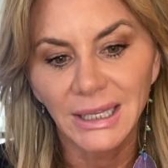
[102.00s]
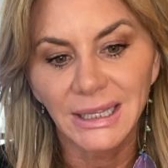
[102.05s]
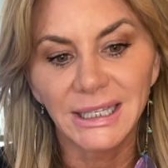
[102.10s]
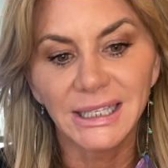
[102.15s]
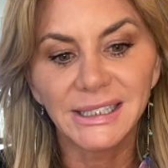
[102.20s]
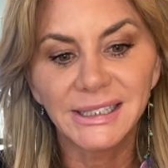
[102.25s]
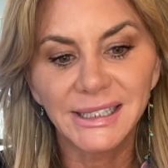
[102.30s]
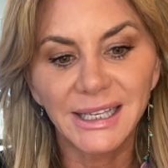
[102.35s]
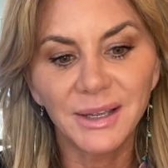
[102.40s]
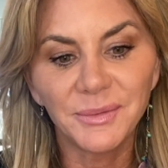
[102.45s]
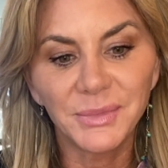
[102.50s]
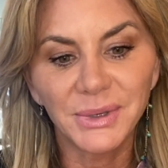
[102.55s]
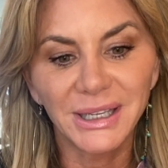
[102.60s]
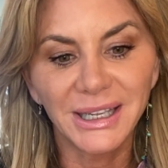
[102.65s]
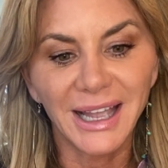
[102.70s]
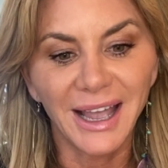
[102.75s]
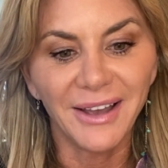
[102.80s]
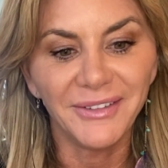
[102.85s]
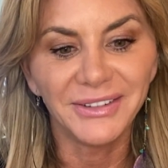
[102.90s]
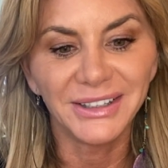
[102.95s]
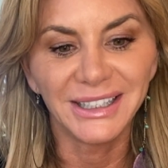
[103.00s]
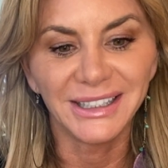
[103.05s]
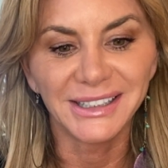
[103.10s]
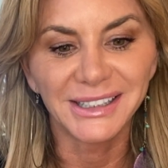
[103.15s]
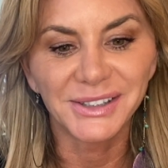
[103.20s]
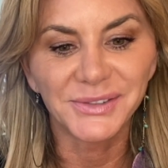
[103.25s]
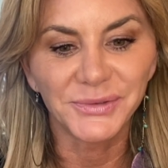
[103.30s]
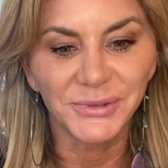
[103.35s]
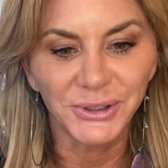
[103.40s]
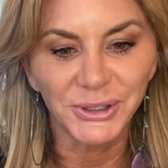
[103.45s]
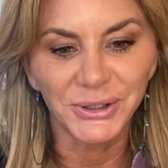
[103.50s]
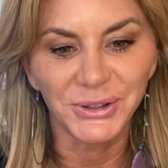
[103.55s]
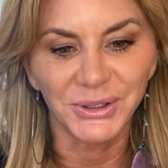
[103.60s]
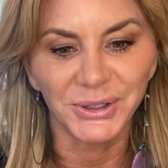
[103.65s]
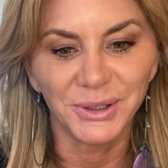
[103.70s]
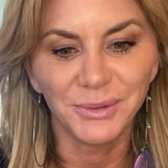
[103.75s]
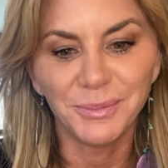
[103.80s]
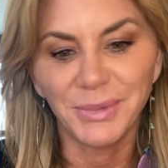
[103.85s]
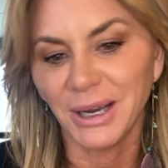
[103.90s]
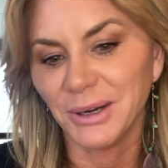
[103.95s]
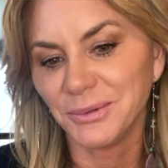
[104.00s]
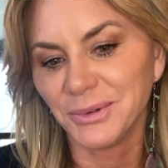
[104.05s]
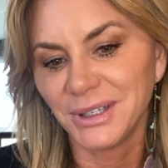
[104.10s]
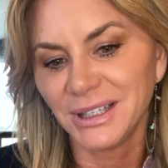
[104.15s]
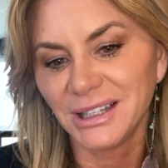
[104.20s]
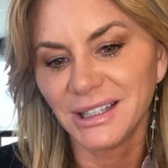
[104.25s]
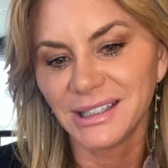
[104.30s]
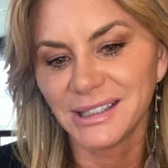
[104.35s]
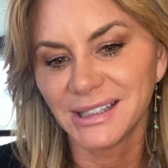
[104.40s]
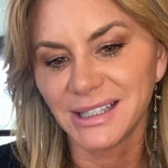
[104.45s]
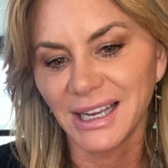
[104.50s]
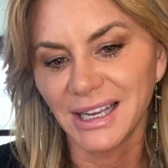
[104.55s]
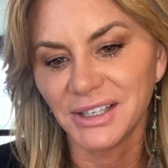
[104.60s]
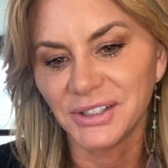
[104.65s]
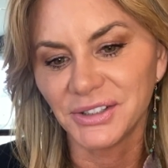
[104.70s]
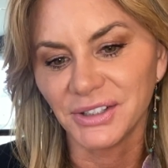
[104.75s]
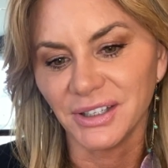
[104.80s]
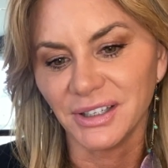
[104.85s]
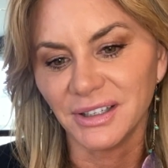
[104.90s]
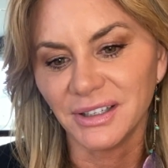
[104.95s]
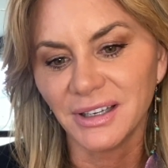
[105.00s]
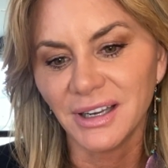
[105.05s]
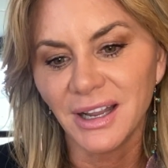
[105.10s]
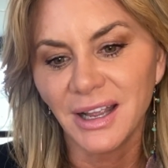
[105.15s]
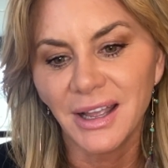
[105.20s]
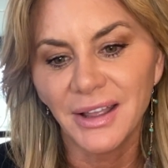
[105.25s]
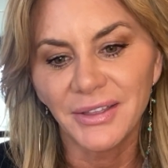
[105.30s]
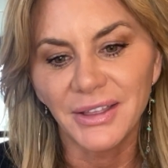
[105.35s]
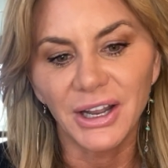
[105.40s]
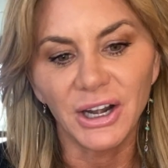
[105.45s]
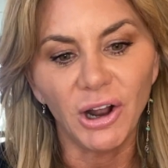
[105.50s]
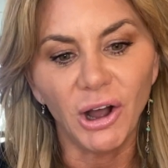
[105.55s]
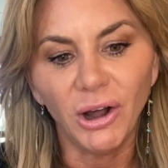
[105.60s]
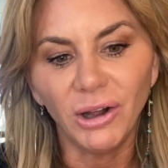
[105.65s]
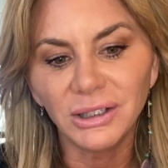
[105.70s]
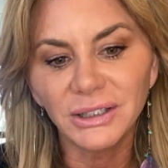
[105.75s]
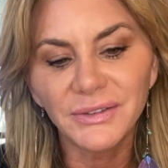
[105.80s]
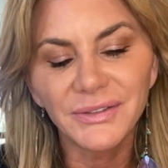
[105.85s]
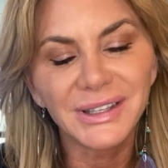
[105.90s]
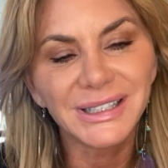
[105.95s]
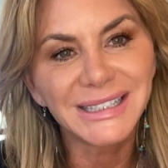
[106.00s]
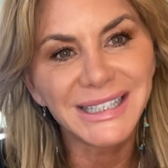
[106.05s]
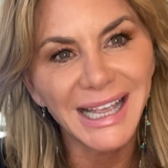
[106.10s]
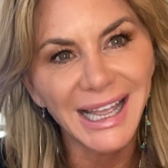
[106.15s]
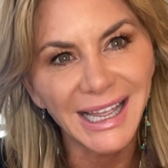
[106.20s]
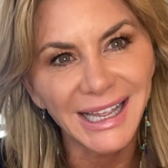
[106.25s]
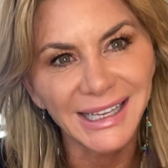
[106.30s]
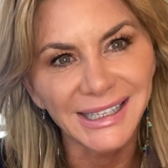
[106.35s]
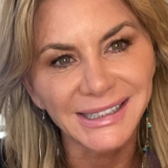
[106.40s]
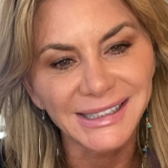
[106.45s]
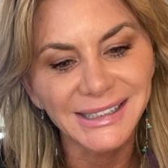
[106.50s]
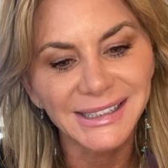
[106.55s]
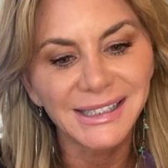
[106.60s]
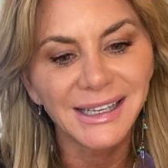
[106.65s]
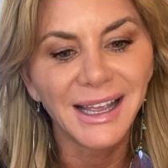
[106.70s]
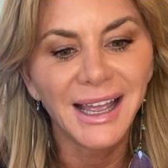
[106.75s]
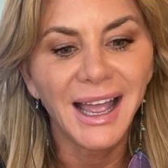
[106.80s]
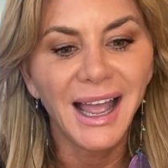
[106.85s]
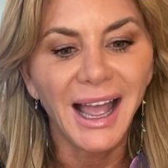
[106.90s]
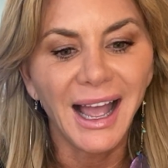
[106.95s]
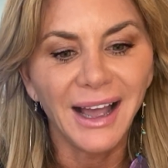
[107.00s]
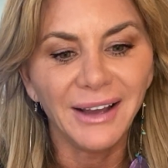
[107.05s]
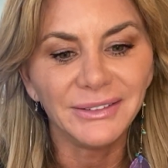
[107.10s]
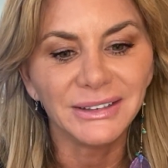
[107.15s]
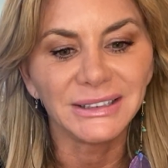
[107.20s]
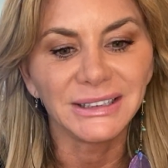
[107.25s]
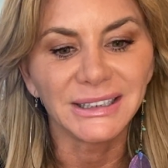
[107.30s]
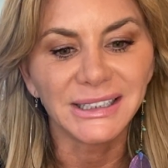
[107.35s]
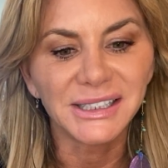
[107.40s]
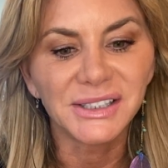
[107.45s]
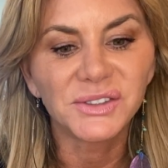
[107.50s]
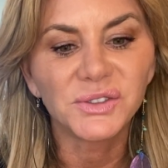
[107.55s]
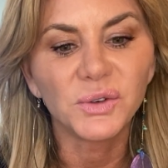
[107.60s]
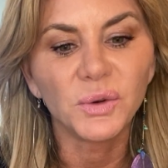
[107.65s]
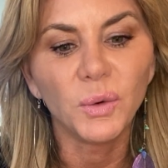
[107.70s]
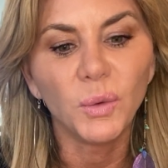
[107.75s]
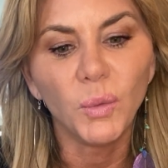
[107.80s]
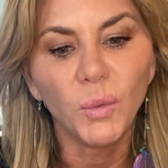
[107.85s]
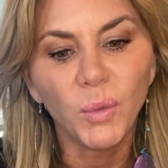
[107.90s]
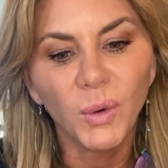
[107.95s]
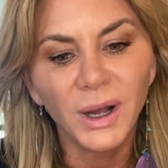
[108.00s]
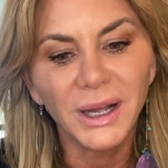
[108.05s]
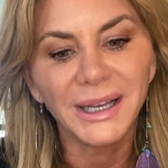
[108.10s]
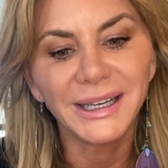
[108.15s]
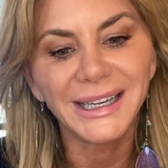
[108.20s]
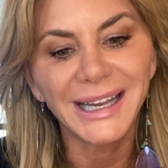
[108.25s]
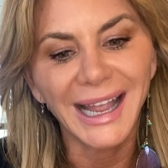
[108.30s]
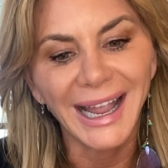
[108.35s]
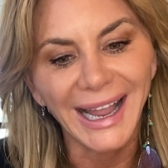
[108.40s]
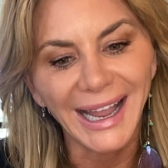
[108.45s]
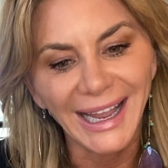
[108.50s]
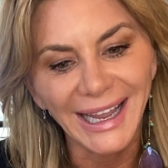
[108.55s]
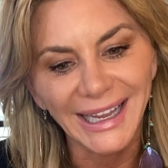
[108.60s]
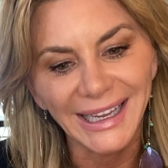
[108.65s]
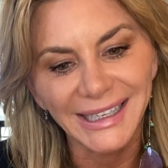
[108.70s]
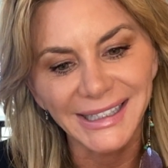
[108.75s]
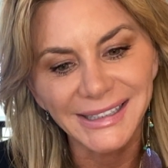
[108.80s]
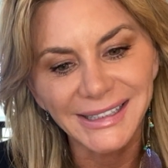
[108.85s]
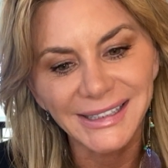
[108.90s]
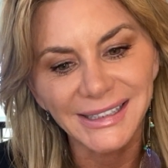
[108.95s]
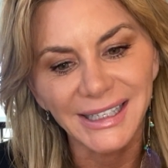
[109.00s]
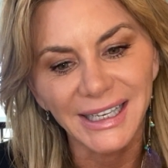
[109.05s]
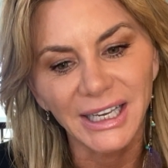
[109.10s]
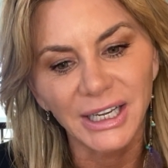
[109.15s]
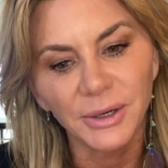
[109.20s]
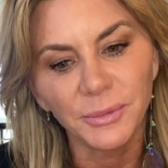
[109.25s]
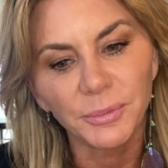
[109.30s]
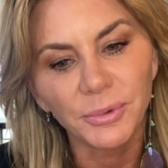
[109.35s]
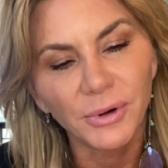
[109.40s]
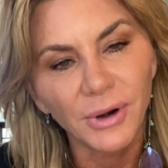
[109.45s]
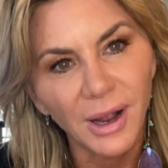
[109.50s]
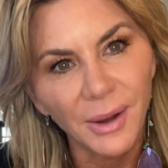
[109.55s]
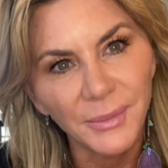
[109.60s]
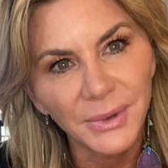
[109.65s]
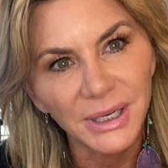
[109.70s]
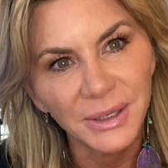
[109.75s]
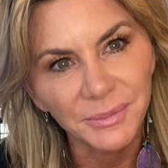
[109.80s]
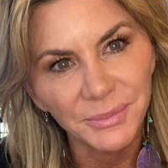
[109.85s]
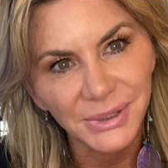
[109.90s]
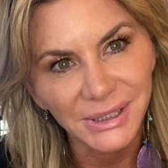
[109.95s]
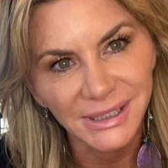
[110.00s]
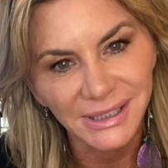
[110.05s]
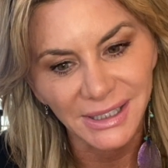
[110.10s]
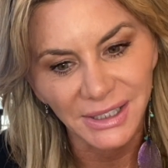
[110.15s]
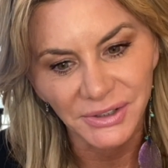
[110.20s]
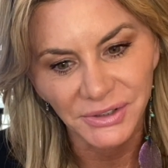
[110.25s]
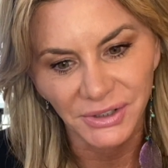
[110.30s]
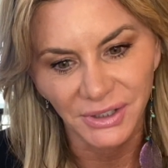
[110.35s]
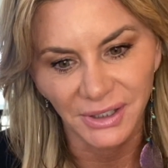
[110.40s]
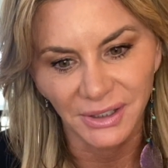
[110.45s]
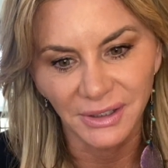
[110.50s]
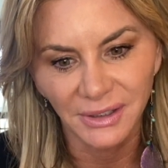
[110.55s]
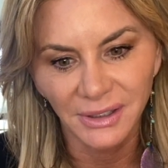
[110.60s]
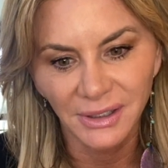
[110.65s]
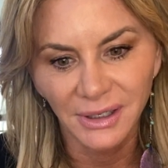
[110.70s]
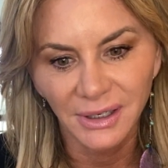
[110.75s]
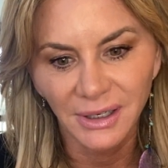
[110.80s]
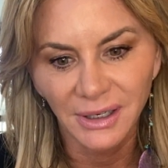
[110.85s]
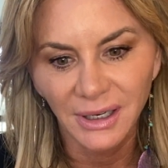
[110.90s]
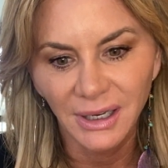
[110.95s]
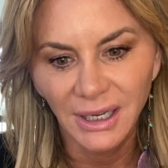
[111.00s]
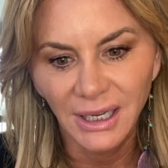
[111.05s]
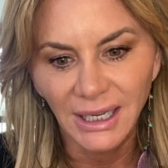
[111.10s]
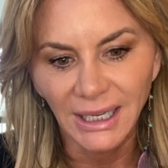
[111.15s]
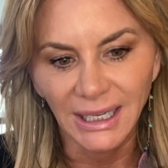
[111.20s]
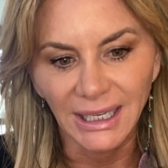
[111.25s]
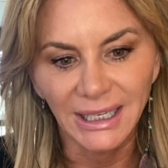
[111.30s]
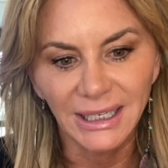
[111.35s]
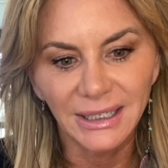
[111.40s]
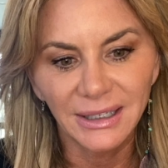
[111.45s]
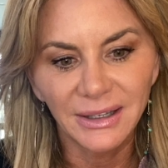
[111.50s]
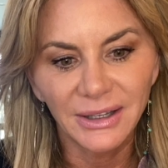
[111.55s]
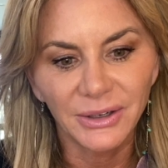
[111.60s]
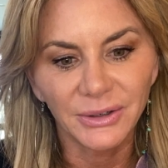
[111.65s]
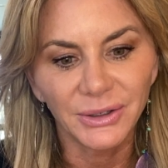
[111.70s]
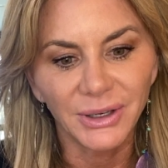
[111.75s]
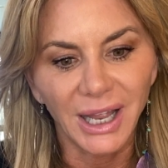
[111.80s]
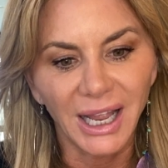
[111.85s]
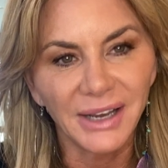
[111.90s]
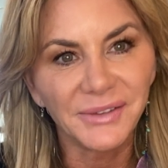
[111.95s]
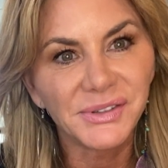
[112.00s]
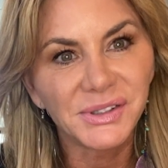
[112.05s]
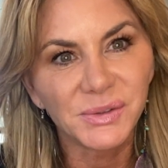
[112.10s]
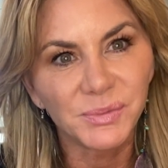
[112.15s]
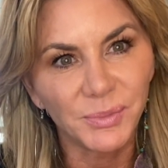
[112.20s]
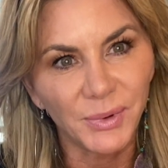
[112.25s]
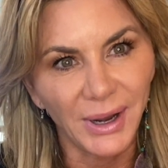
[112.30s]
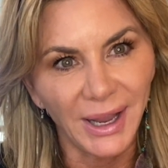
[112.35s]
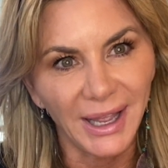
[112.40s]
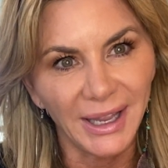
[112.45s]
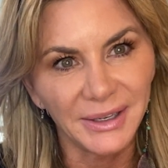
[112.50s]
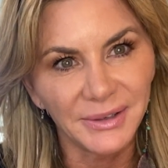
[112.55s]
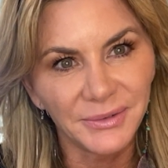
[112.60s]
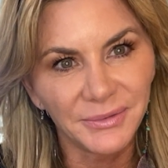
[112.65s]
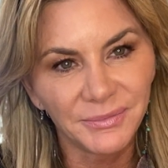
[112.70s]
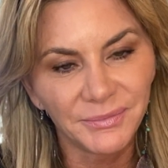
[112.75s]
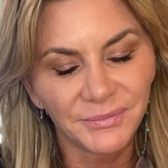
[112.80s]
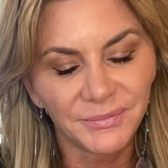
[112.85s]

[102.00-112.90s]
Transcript: This can be evidenced further by realization that all of the tens have at least one ace in a prominent position in their life spread.